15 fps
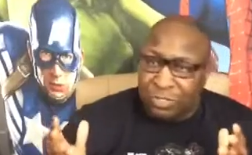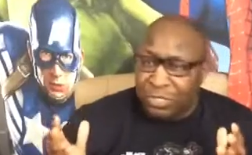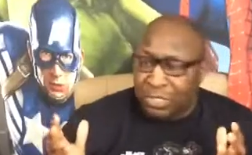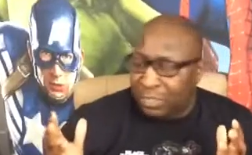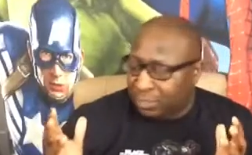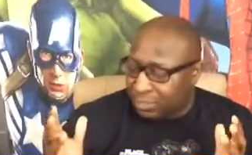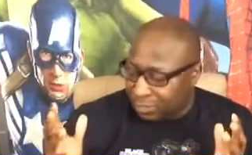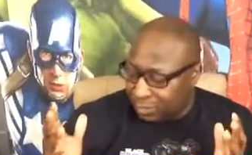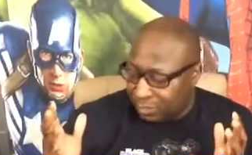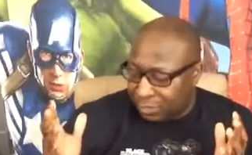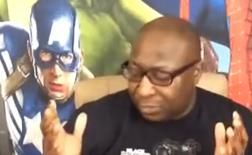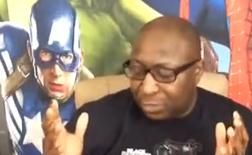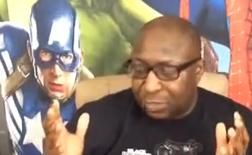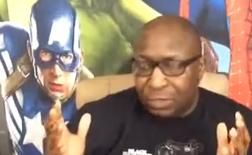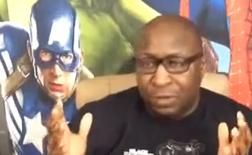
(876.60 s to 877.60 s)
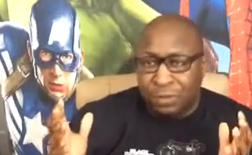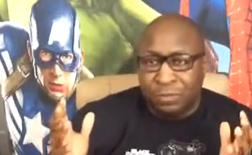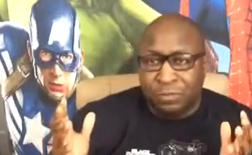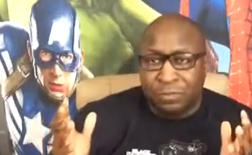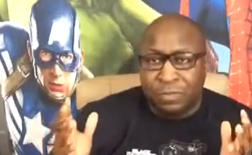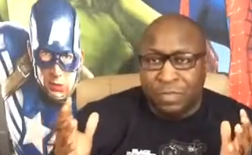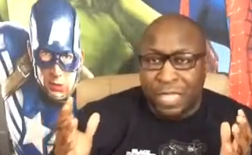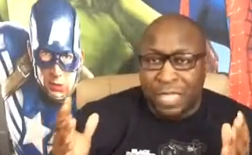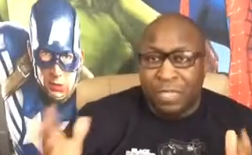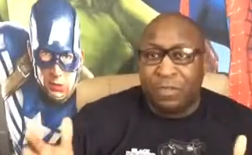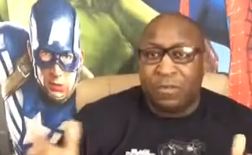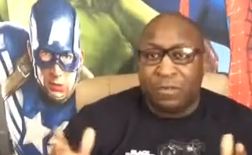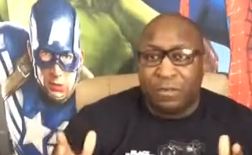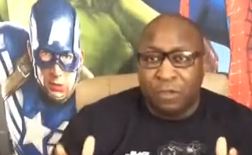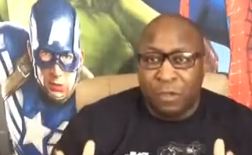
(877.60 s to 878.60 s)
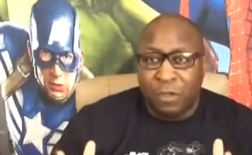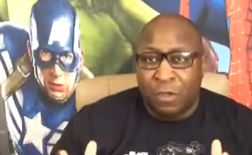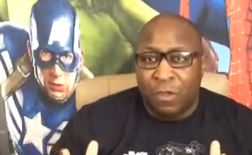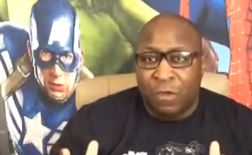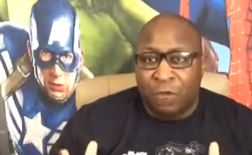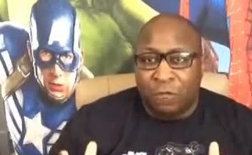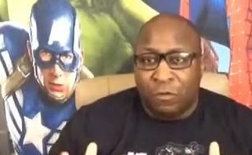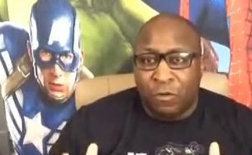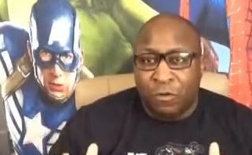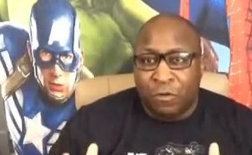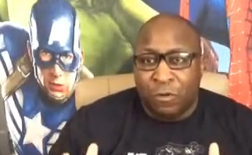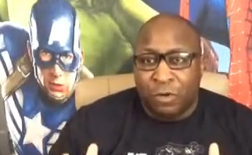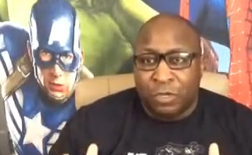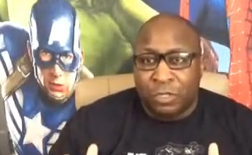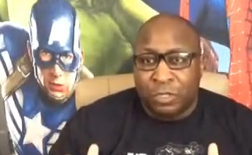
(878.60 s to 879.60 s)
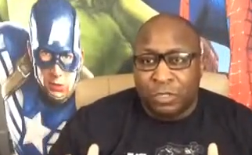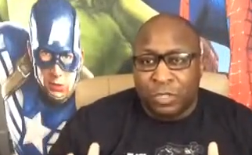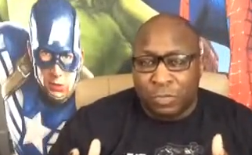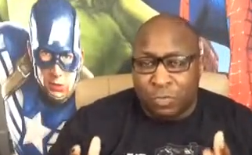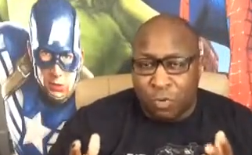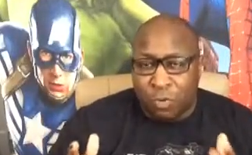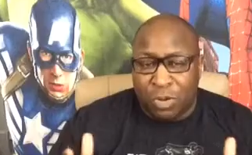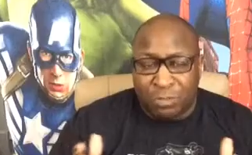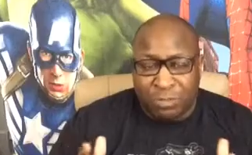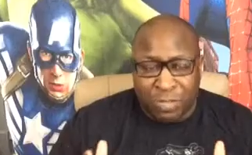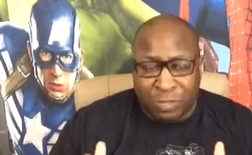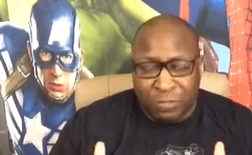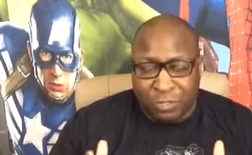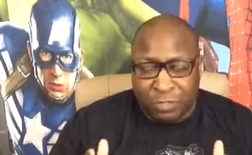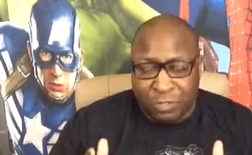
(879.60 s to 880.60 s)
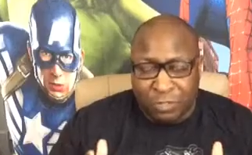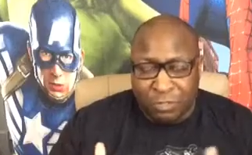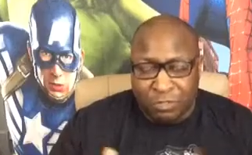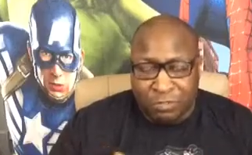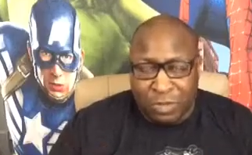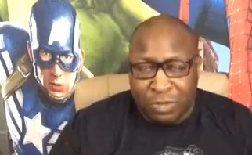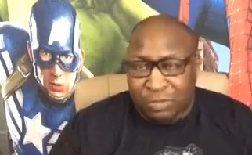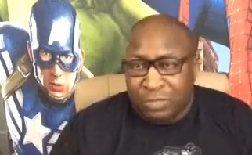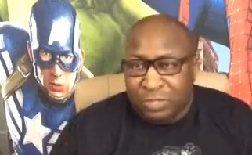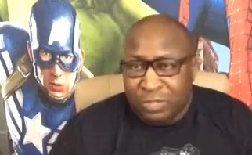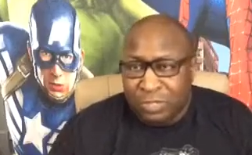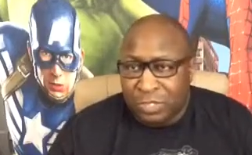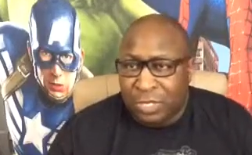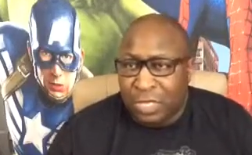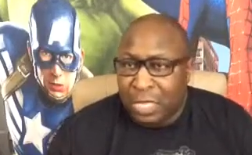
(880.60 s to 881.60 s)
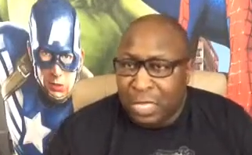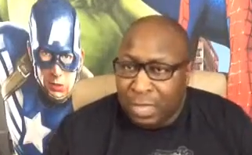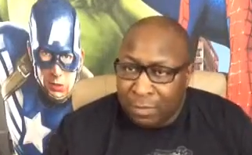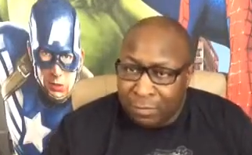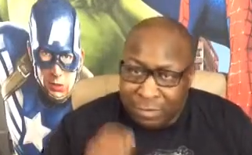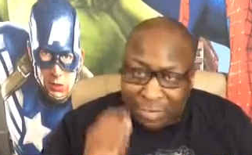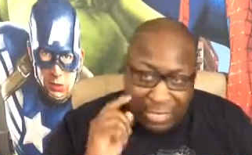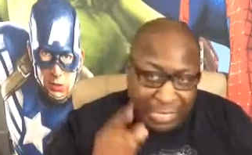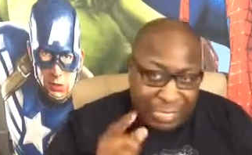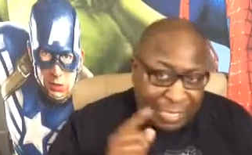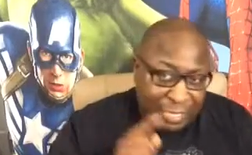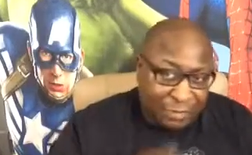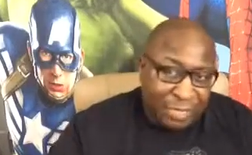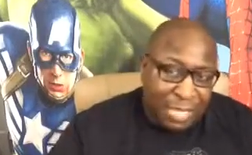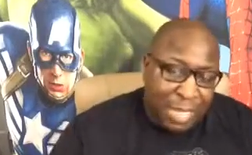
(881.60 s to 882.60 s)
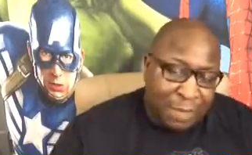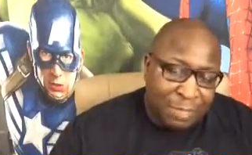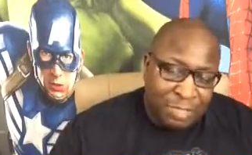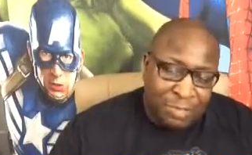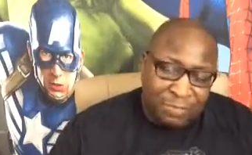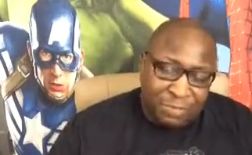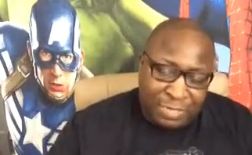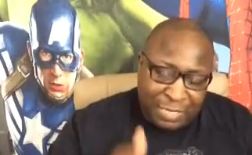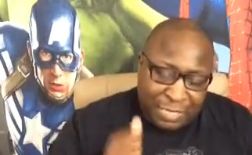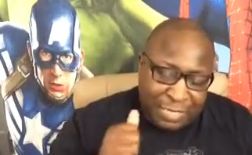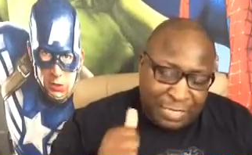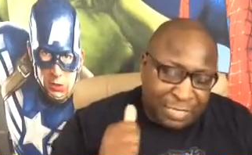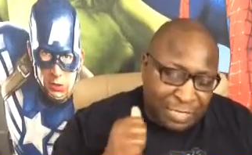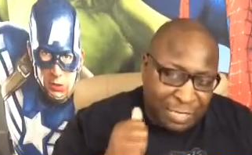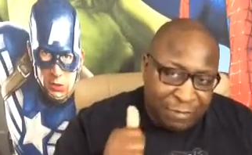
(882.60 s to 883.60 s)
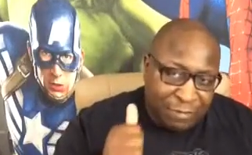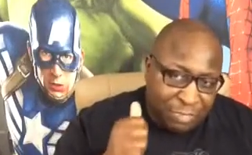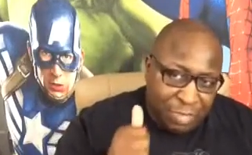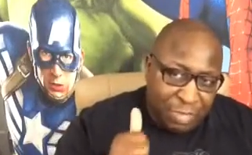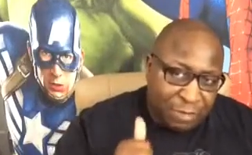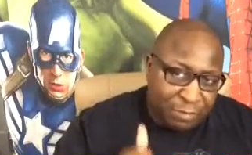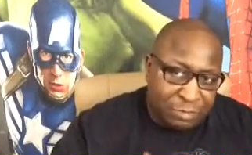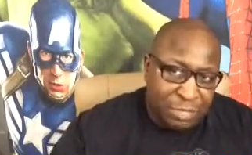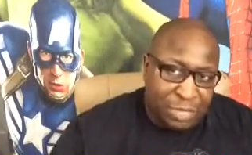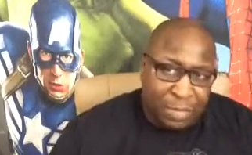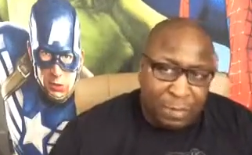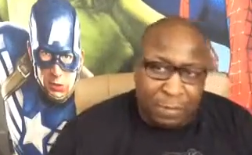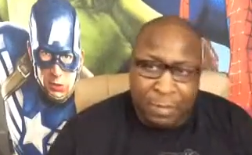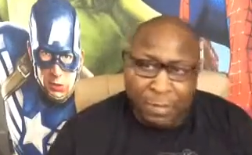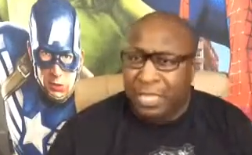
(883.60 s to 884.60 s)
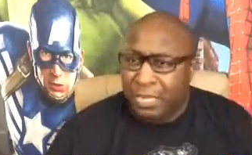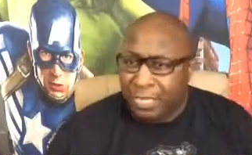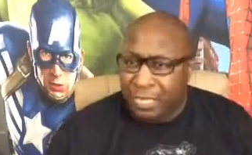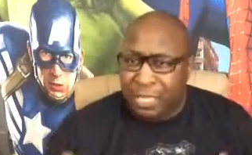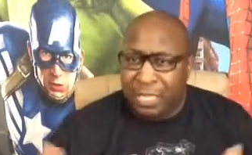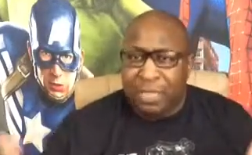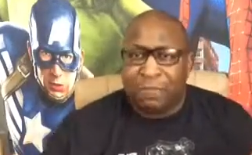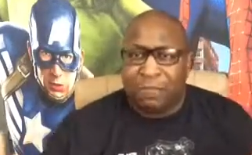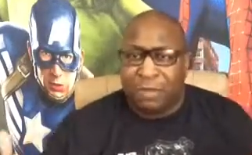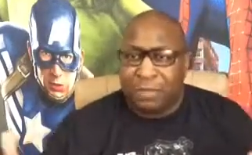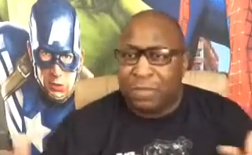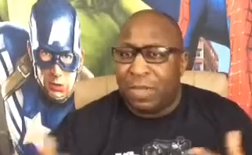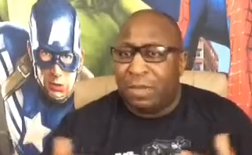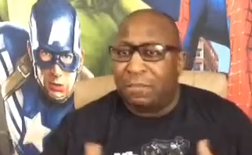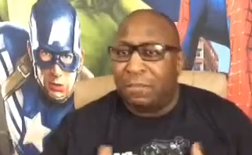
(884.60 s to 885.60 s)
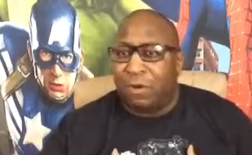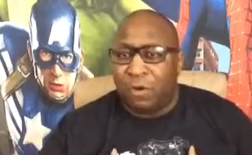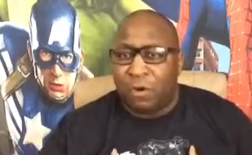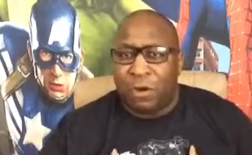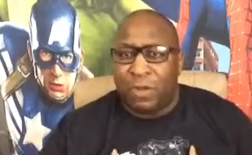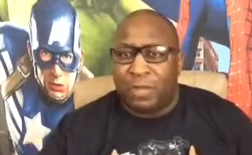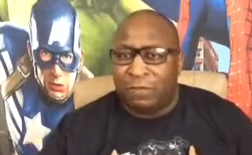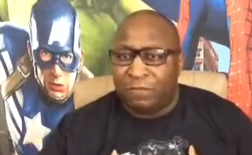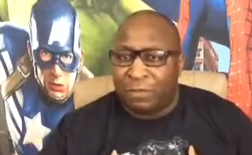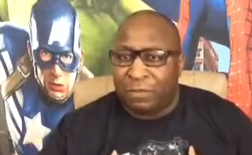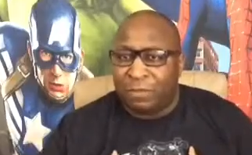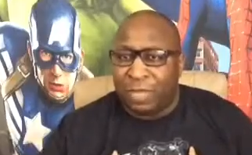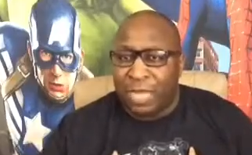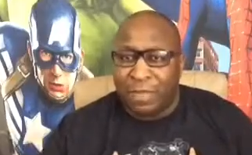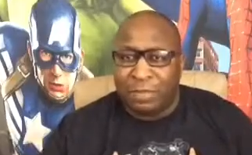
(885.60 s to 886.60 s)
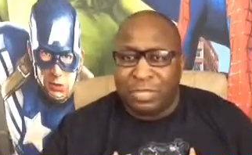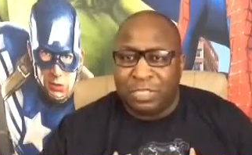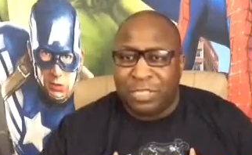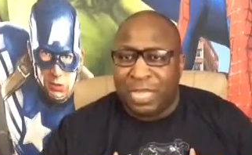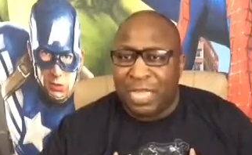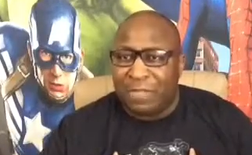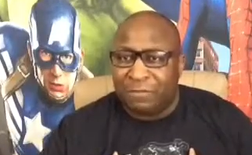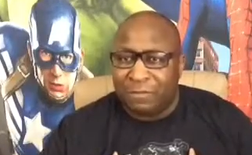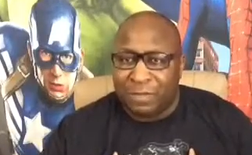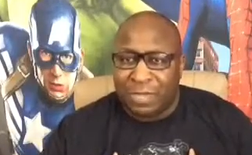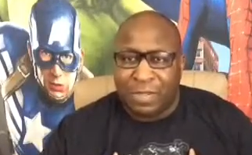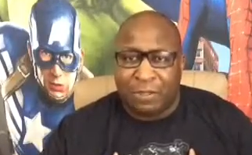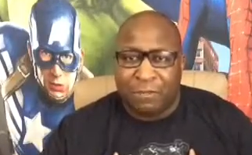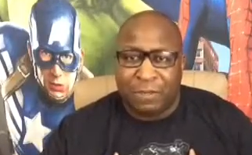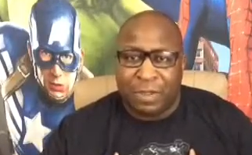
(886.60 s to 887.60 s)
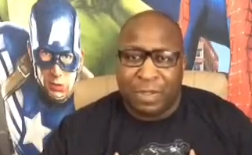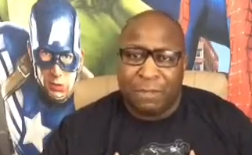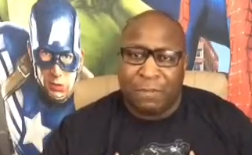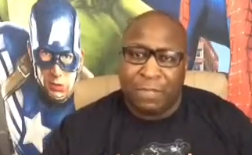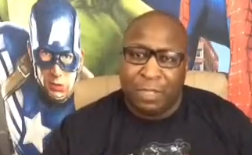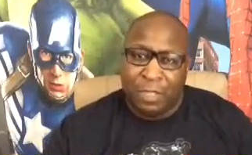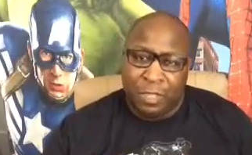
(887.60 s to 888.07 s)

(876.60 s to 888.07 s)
Speaker 1: cents. Thank you for supporting me with your subscriptions. Please leave comments. Please leave a thumbs up. And again, from the bottom of my heart, from Comic Chat, from Danny Graham,